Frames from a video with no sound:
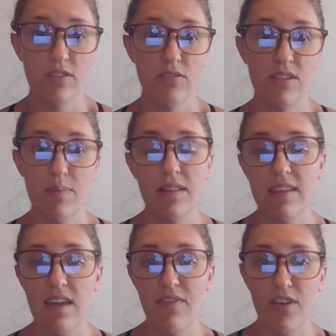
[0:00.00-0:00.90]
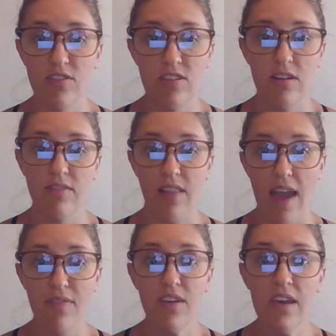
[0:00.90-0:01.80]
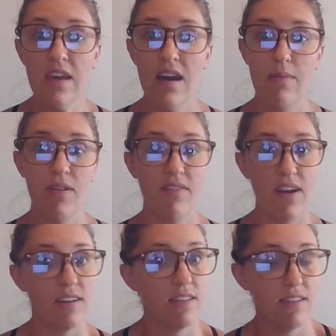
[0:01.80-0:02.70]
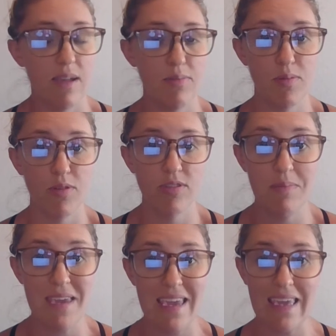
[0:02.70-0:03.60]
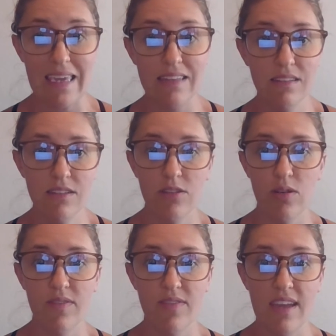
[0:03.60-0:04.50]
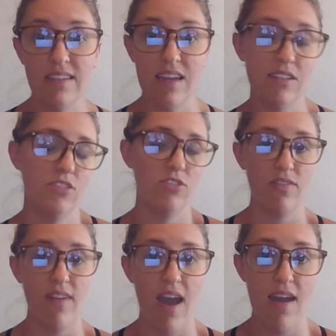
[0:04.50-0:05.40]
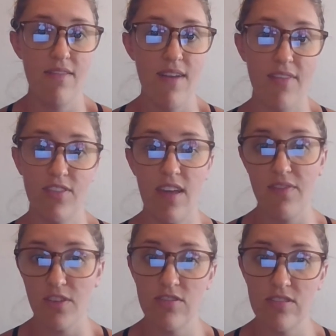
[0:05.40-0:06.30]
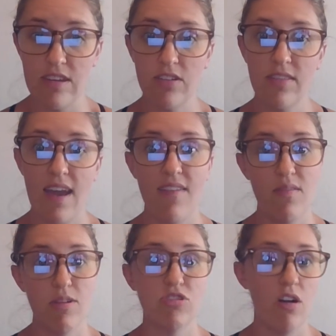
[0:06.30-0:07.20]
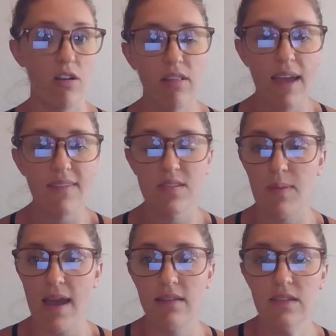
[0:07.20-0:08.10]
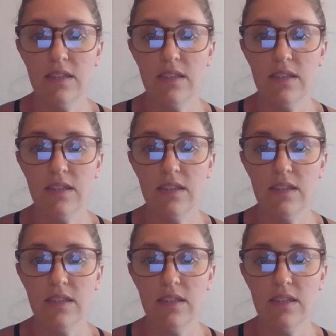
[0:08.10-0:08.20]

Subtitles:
So typically that first year of life, they're very susceptible to being eaten. So if they tend to survive after that first year, they have a much longer lifespan.